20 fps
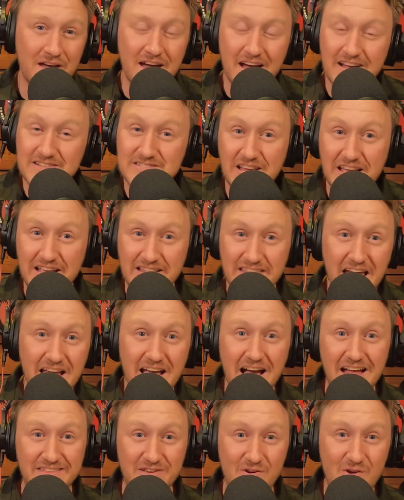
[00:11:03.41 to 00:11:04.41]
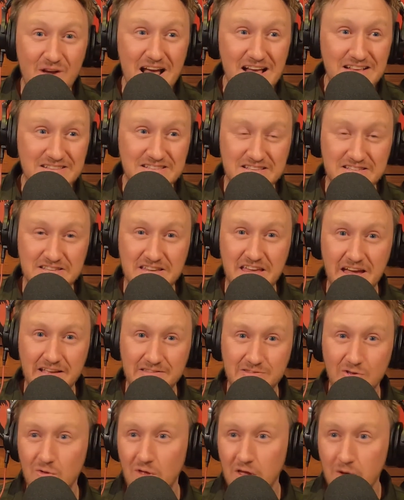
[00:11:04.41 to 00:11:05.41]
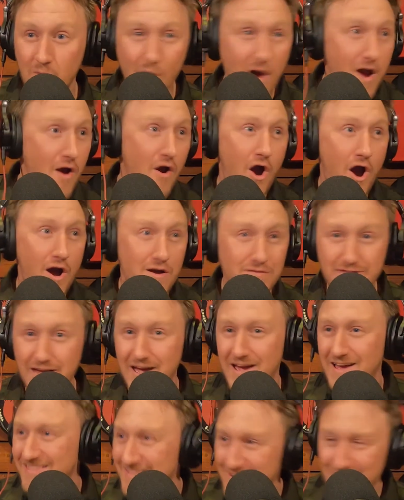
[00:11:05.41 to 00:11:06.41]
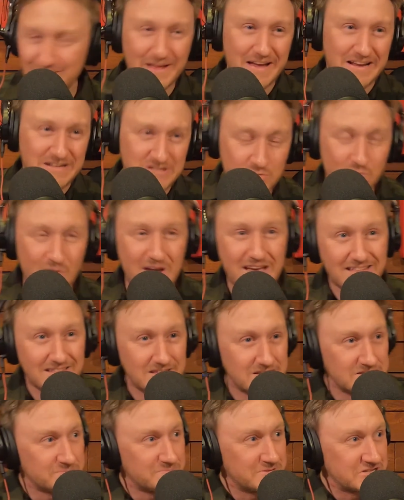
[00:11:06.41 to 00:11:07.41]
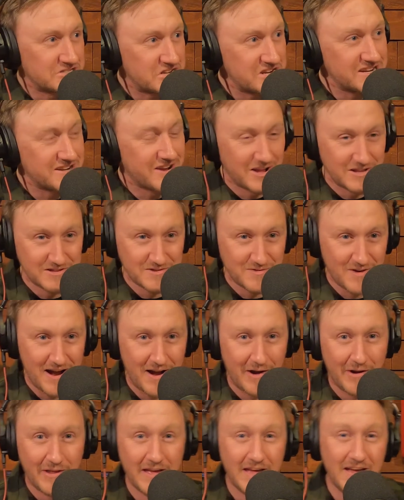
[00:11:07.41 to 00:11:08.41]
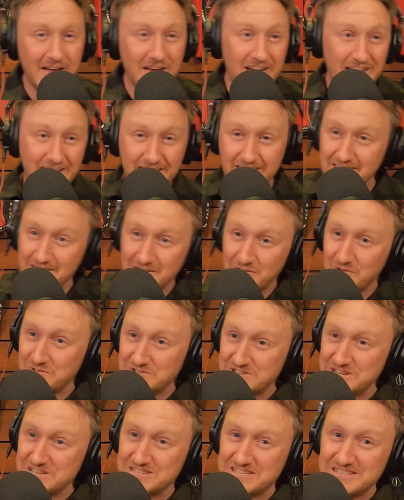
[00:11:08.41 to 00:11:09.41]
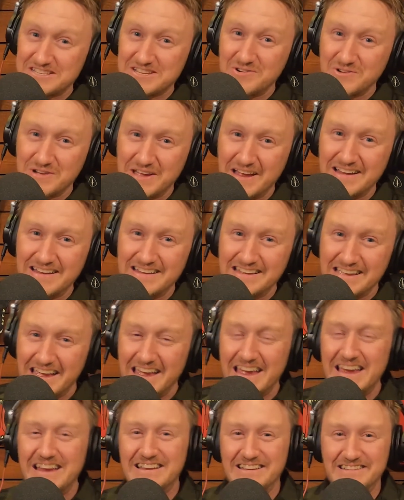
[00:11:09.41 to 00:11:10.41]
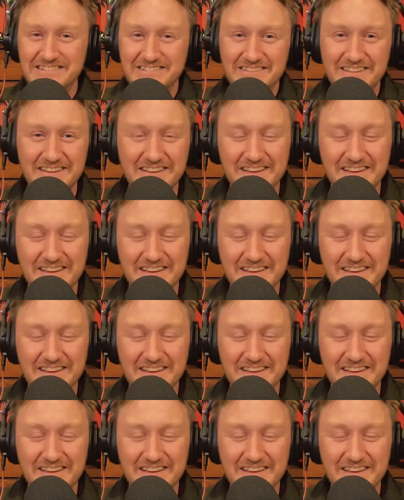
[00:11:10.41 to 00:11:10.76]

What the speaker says: It's like they got their asses kicked. They're like, where are they? And they're like swinging these machine guns around, and they're just still getting eaten.